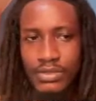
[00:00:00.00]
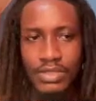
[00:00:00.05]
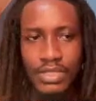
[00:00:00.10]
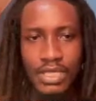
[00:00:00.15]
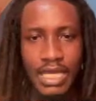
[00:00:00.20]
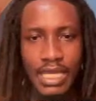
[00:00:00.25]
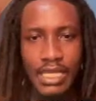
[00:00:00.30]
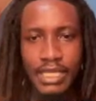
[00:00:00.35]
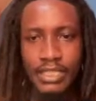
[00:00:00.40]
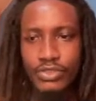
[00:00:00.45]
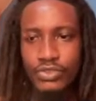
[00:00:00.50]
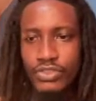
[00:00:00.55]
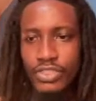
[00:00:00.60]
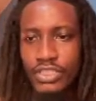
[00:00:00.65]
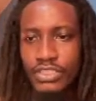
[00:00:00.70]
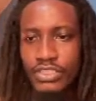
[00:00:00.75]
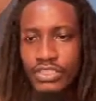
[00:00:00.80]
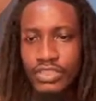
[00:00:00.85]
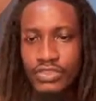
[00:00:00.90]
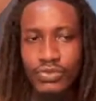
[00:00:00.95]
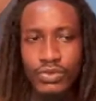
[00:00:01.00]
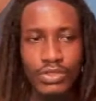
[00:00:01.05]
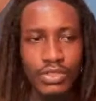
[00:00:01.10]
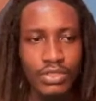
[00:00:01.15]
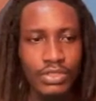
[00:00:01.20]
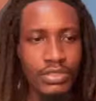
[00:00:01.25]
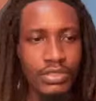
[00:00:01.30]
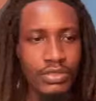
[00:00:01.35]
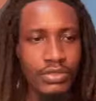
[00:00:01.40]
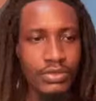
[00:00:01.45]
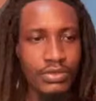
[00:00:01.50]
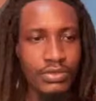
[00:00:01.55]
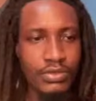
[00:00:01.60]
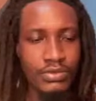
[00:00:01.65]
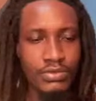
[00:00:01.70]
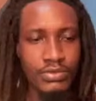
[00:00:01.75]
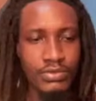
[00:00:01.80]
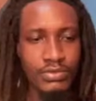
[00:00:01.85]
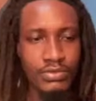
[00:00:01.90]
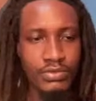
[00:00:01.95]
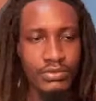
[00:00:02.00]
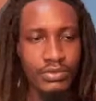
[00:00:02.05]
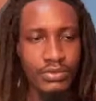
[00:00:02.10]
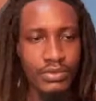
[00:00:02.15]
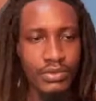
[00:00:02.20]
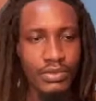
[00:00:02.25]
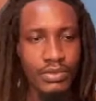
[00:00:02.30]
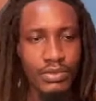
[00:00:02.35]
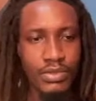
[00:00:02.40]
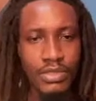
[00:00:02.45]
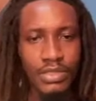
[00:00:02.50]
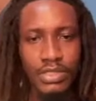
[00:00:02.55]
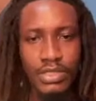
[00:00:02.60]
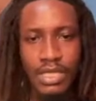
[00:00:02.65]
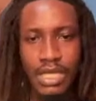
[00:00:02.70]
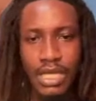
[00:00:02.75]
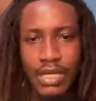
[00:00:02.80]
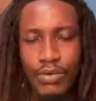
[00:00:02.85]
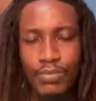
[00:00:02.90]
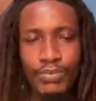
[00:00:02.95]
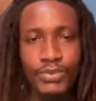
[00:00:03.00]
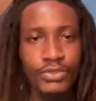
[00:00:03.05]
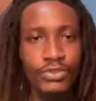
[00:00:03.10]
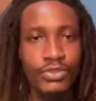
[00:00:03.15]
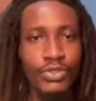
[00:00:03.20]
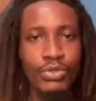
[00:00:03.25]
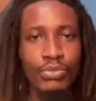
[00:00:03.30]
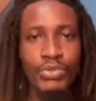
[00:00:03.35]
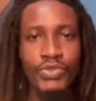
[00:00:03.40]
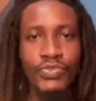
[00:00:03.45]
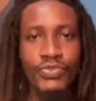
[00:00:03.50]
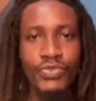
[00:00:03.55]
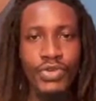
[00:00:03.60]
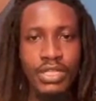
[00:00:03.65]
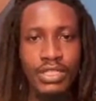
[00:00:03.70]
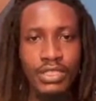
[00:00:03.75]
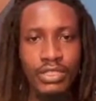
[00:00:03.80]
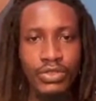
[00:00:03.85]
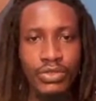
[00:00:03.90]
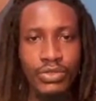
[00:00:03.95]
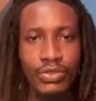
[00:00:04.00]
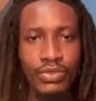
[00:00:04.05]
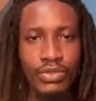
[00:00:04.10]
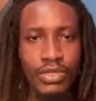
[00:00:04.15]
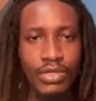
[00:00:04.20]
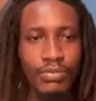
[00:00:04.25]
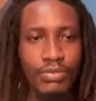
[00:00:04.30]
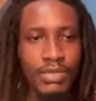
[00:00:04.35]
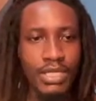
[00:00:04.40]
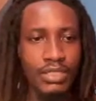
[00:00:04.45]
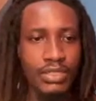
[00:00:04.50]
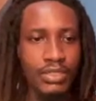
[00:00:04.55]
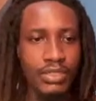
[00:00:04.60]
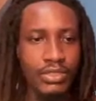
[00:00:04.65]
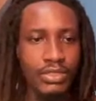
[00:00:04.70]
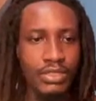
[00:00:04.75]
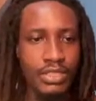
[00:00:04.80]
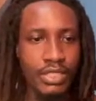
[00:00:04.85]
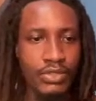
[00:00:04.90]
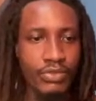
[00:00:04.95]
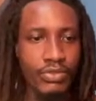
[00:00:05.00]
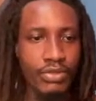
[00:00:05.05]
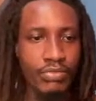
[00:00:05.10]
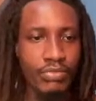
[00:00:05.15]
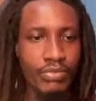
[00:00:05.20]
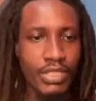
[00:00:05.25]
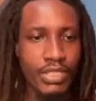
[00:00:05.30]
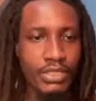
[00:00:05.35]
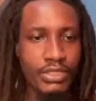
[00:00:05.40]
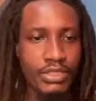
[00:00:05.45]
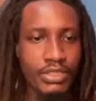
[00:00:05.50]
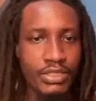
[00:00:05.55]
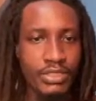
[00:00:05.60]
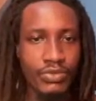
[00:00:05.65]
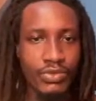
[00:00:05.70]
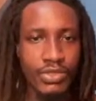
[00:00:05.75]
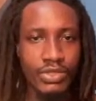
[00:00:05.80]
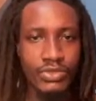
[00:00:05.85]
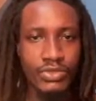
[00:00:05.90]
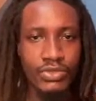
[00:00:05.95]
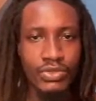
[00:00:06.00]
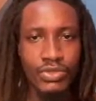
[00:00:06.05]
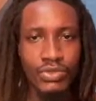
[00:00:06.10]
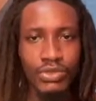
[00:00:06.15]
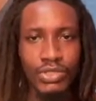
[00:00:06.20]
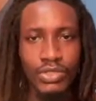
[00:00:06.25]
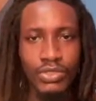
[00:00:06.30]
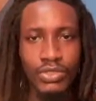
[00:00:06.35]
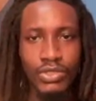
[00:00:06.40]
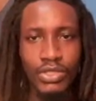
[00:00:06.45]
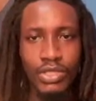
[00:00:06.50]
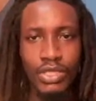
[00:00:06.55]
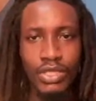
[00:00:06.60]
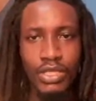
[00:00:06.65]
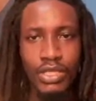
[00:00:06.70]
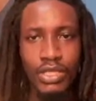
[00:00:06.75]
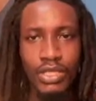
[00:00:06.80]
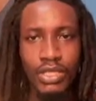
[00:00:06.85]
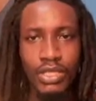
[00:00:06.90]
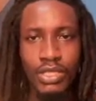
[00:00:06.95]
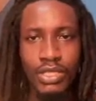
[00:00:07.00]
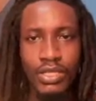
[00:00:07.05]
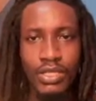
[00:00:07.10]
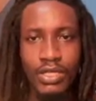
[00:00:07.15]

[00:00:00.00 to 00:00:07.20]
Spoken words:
I hate today's network. I hope it's gonna be friendly going. Oh my god, can you imagine what's going on here?